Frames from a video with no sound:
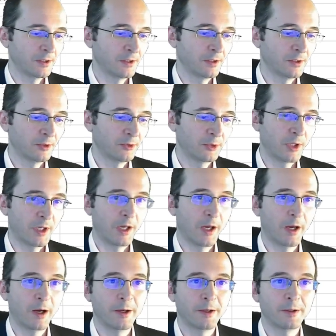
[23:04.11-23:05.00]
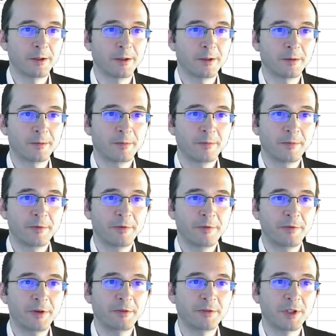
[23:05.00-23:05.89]
is a higher
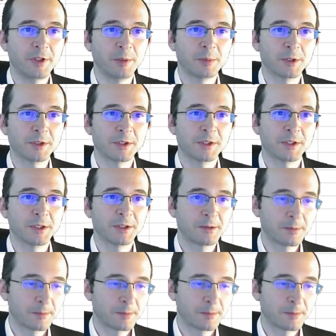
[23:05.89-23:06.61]
50%.